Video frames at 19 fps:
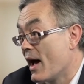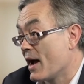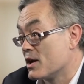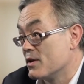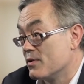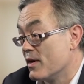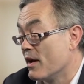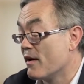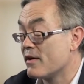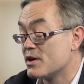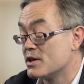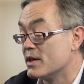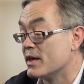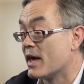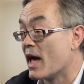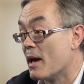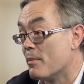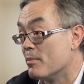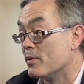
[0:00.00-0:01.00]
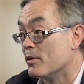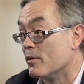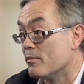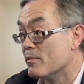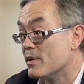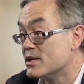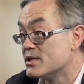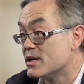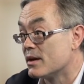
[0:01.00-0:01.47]
they're actually capable of
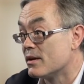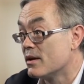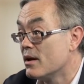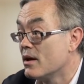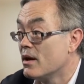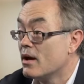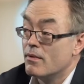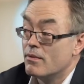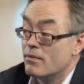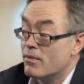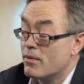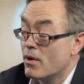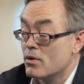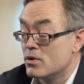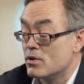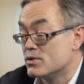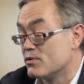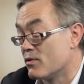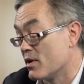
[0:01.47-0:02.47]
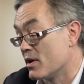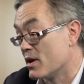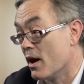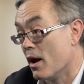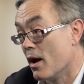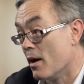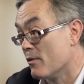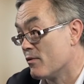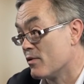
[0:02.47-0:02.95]
meeting. And those
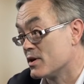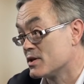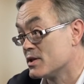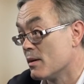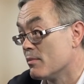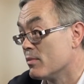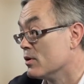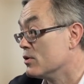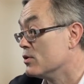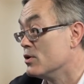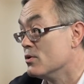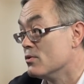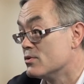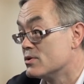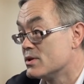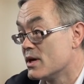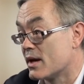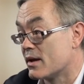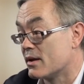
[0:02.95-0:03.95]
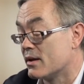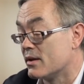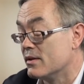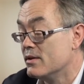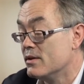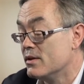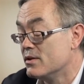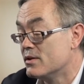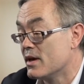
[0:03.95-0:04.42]
are, for example, new
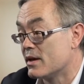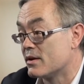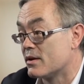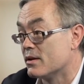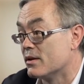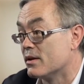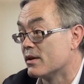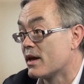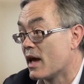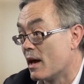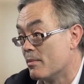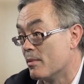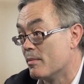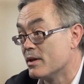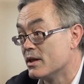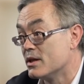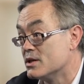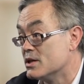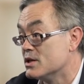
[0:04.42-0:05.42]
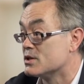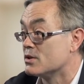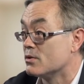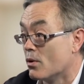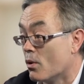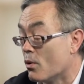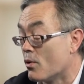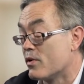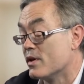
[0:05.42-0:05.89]
technical capabilities
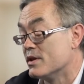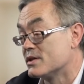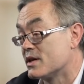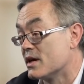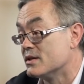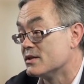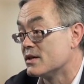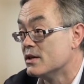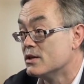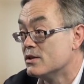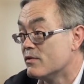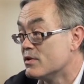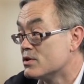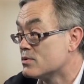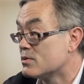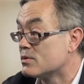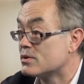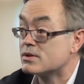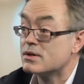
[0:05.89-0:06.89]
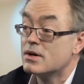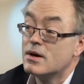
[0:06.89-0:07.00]
of authenticating individuals,